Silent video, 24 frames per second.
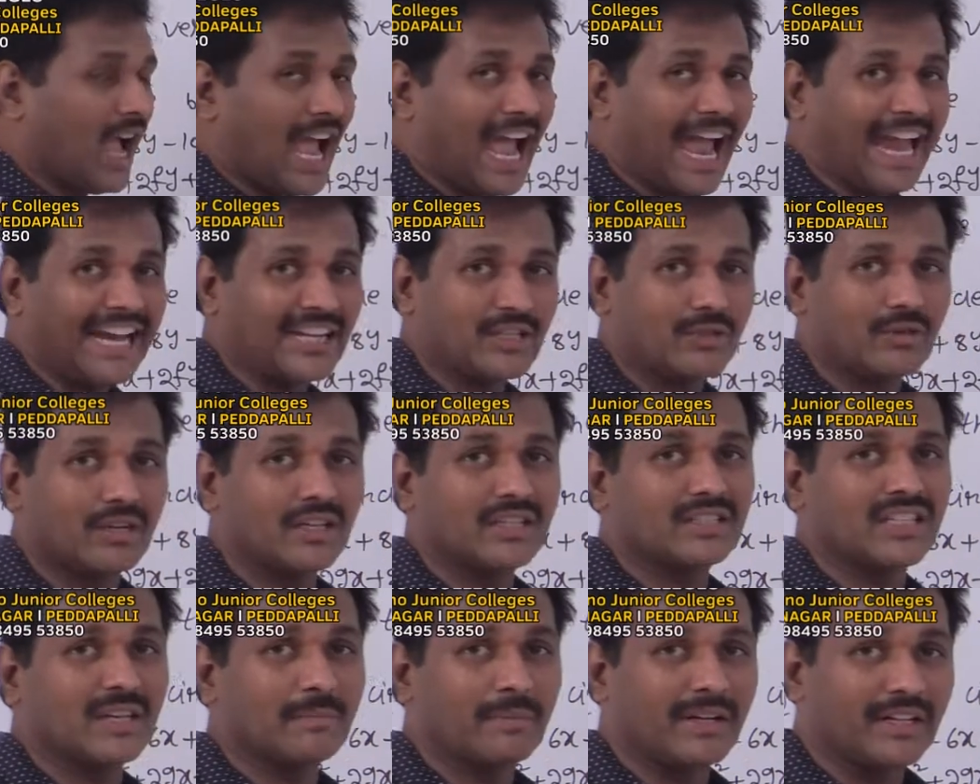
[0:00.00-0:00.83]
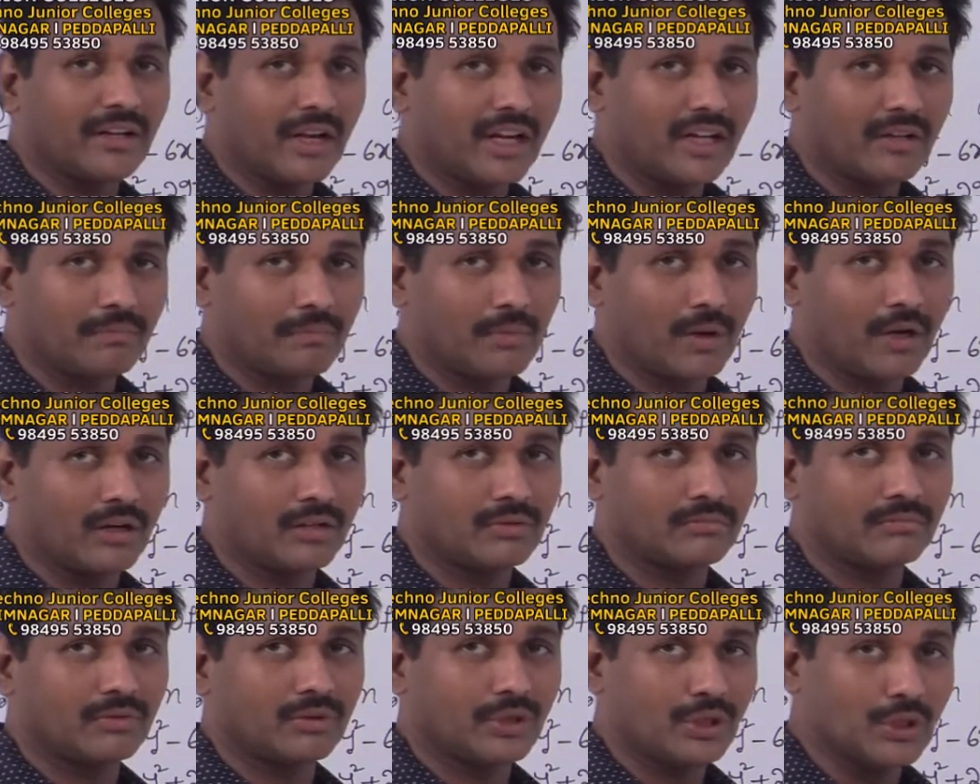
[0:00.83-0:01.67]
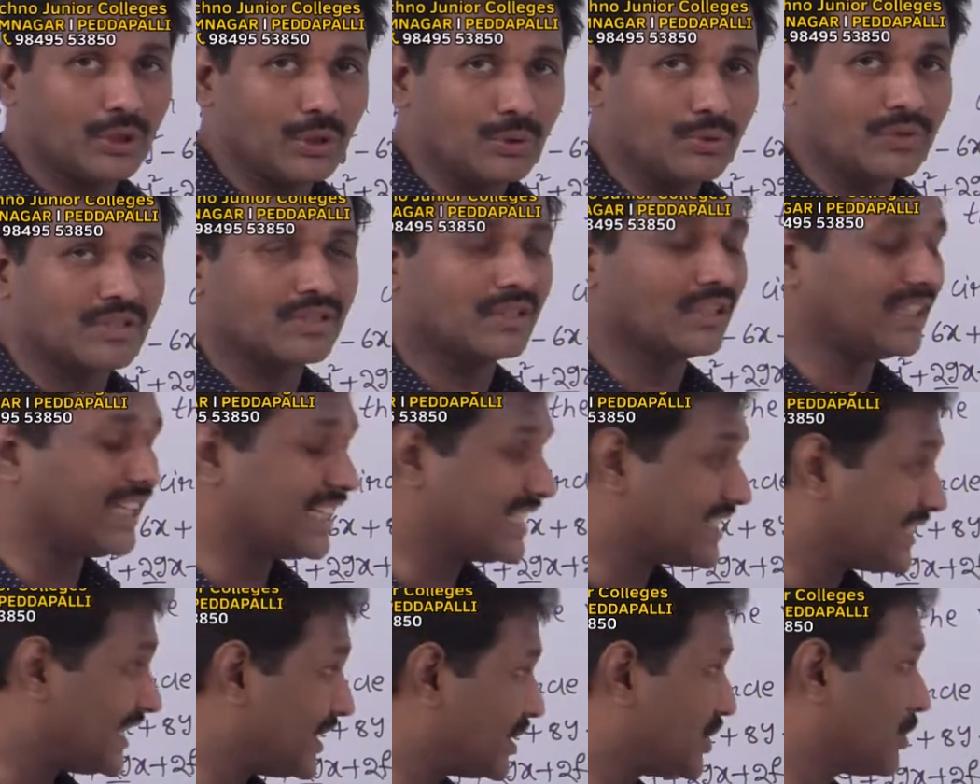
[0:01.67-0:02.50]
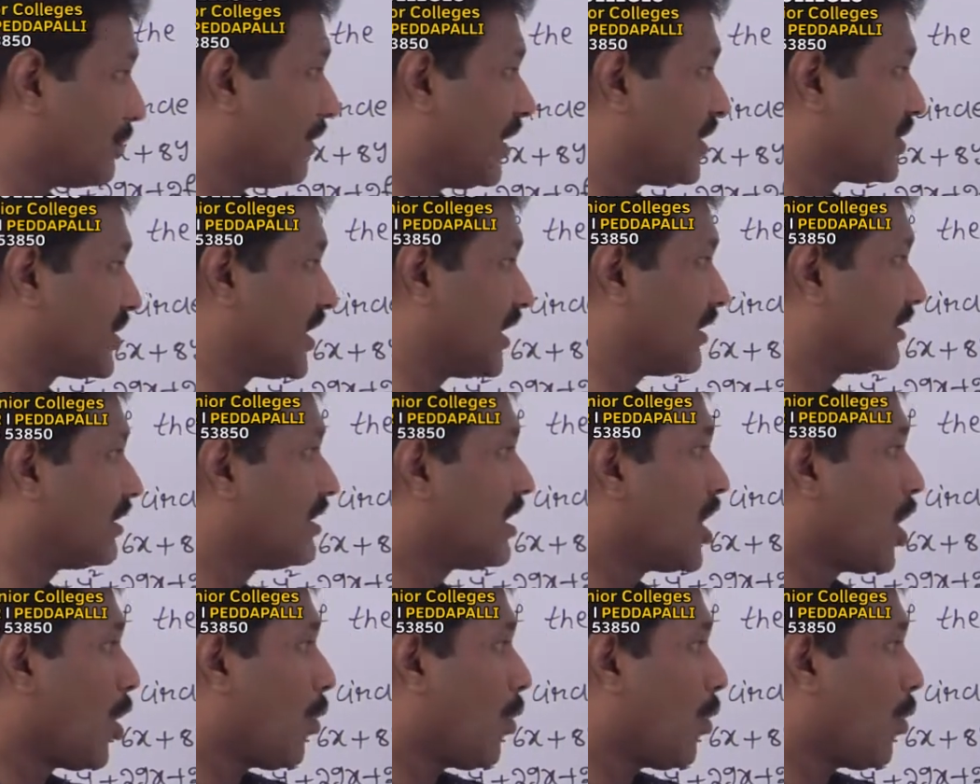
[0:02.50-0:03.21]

Actually, symmetric form use the situation.